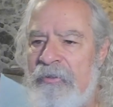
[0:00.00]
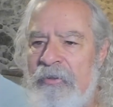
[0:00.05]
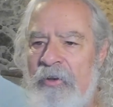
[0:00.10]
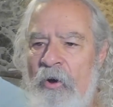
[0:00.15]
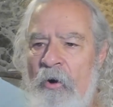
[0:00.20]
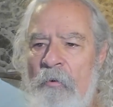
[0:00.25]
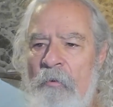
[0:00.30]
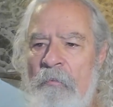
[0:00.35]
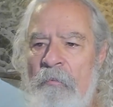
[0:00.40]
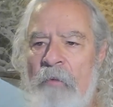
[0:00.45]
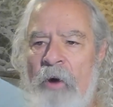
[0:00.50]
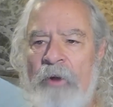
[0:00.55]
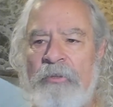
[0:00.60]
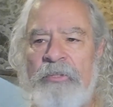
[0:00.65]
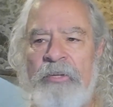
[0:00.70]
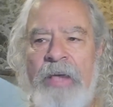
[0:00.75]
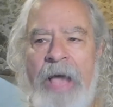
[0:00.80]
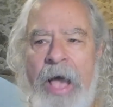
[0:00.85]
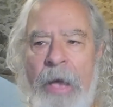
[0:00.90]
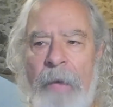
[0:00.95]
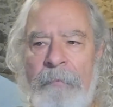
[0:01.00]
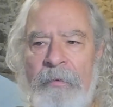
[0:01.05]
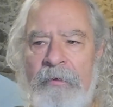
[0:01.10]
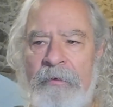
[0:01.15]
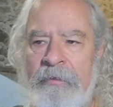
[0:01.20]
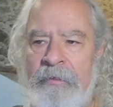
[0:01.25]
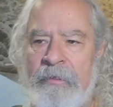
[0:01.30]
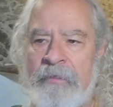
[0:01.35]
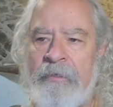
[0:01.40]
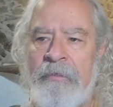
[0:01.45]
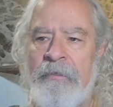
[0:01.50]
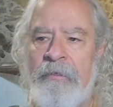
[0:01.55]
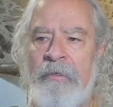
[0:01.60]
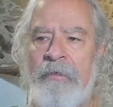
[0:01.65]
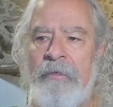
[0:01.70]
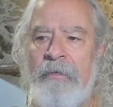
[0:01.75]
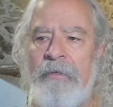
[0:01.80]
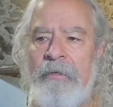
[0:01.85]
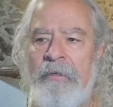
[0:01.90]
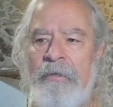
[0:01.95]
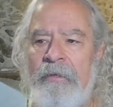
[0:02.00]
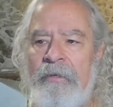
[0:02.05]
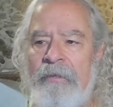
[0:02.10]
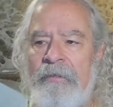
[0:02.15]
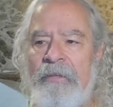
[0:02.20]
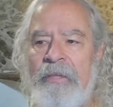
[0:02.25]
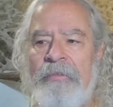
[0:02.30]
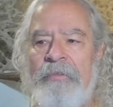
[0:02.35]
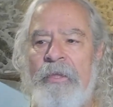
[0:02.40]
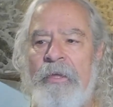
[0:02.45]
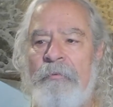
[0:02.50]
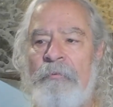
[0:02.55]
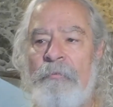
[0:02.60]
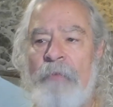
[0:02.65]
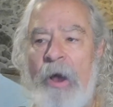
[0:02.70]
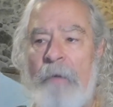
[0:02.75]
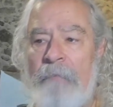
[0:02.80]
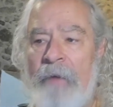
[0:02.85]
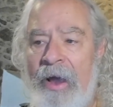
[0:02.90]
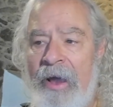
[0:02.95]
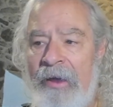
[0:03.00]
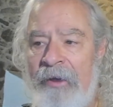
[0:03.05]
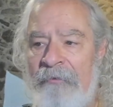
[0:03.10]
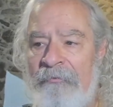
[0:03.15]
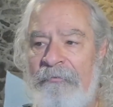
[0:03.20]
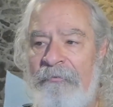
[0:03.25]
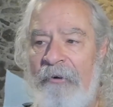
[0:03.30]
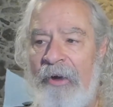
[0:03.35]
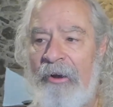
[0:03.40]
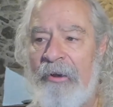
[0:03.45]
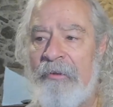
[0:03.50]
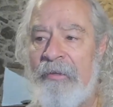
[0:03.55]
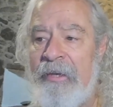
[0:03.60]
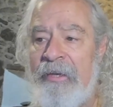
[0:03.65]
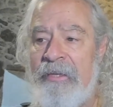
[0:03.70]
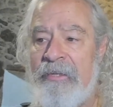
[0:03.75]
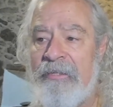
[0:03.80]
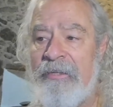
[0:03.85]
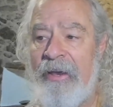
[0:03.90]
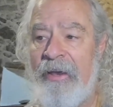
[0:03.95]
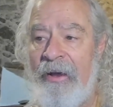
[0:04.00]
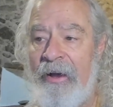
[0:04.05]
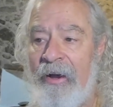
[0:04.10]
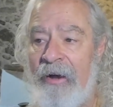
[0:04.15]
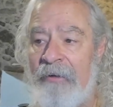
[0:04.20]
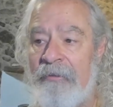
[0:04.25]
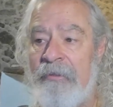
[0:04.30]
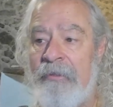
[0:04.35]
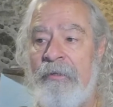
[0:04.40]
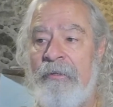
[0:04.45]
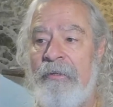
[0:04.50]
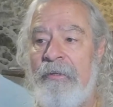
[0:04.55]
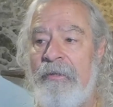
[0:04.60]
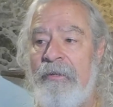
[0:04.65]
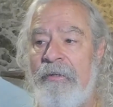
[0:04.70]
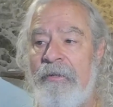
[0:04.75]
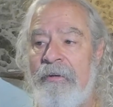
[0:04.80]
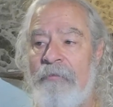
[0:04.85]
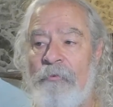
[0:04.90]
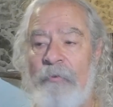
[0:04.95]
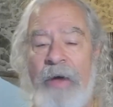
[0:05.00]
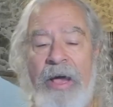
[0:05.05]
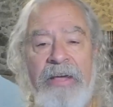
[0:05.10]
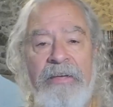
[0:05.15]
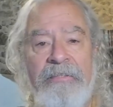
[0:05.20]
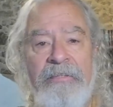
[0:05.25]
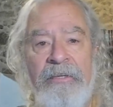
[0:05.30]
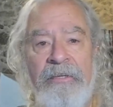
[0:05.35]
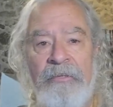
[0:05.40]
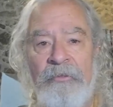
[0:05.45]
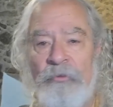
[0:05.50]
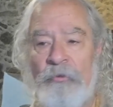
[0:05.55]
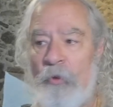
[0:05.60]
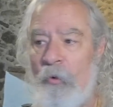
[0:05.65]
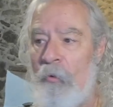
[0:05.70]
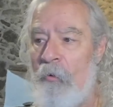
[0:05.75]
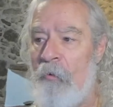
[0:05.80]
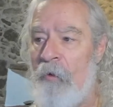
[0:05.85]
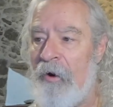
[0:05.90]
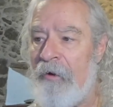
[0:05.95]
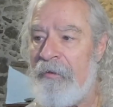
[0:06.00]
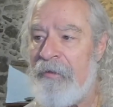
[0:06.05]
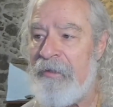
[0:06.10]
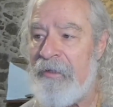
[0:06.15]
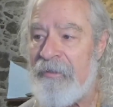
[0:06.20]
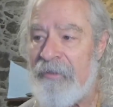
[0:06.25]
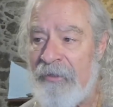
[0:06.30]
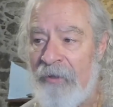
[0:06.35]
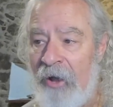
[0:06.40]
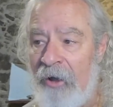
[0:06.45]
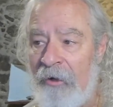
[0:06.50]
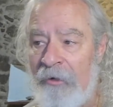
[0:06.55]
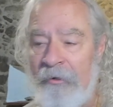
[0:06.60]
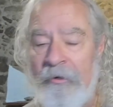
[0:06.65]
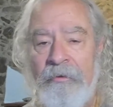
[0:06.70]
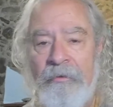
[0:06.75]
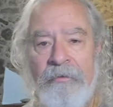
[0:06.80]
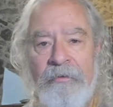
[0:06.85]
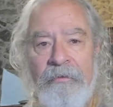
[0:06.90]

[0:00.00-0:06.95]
so much happiness that the rabbi felt his heart rising toward the sun.